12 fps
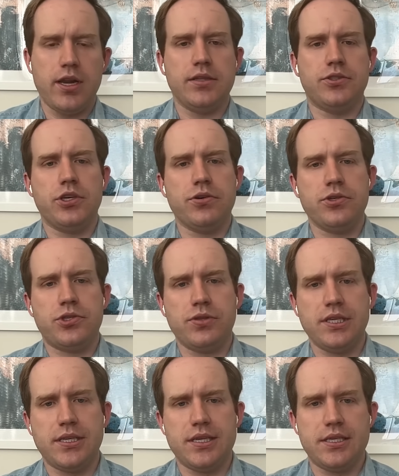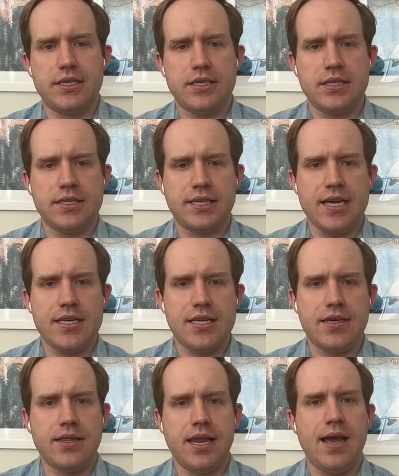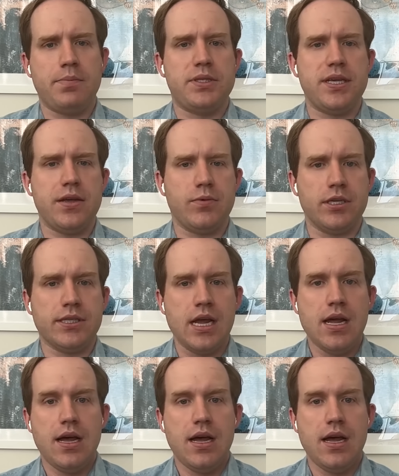And so this is this idea that Epstein was